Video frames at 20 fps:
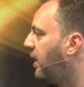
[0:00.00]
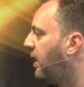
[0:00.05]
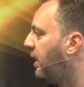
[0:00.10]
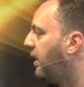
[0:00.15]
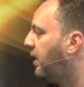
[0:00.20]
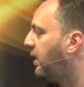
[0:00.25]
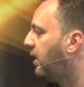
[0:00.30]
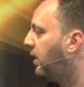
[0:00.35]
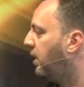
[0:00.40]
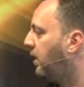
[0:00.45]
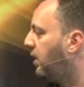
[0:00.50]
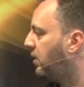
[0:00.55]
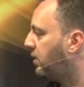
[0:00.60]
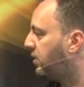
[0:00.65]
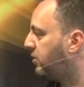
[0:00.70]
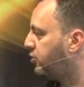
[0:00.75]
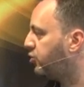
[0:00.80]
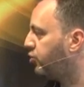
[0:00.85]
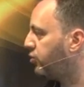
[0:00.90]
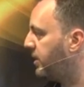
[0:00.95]
And
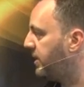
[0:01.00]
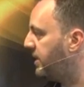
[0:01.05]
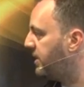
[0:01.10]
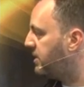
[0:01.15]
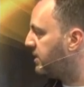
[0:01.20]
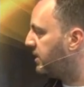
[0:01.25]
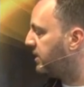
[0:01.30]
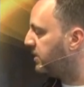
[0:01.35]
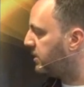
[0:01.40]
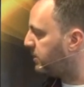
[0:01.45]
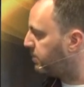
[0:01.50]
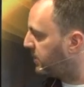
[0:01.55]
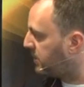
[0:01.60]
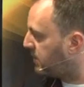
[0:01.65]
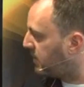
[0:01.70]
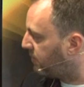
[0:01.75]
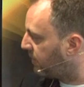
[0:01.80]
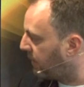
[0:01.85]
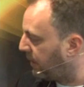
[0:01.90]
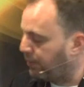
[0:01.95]
I'll drill into
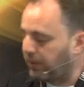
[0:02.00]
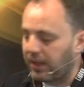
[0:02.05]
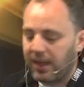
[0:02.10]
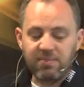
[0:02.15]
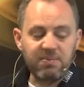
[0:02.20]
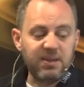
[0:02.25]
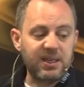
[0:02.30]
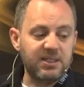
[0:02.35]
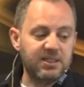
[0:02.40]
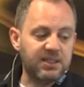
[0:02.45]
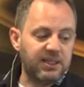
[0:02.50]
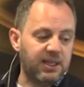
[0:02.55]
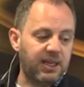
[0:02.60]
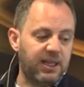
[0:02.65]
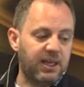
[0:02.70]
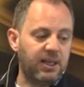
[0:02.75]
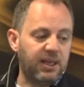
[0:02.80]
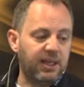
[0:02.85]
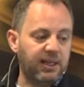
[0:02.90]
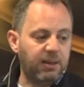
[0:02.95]
specifically what that means
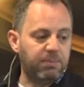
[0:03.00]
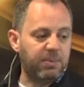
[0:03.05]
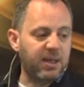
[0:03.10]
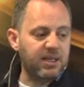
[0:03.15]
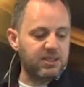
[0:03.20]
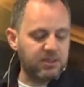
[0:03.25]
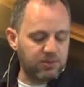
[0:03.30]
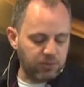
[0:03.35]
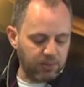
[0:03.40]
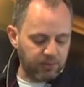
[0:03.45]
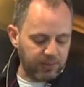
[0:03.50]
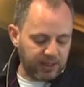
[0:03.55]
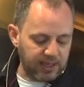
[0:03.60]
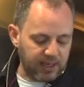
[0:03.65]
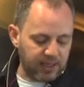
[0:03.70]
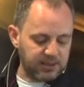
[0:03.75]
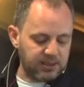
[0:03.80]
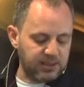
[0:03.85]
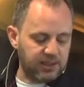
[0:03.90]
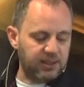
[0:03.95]
in a little bit when we
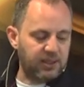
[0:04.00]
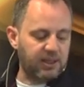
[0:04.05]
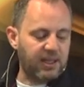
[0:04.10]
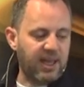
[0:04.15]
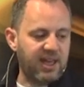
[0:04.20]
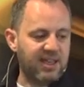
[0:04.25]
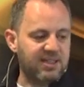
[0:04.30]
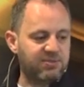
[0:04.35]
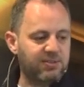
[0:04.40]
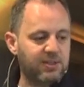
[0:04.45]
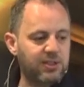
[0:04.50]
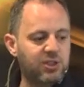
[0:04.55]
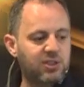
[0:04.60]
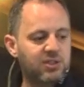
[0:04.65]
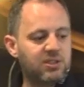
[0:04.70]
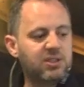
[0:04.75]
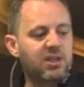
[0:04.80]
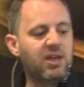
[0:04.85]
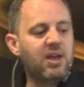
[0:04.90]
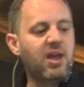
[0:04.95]
get to Air's
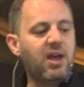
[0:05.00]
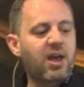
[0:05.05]
features.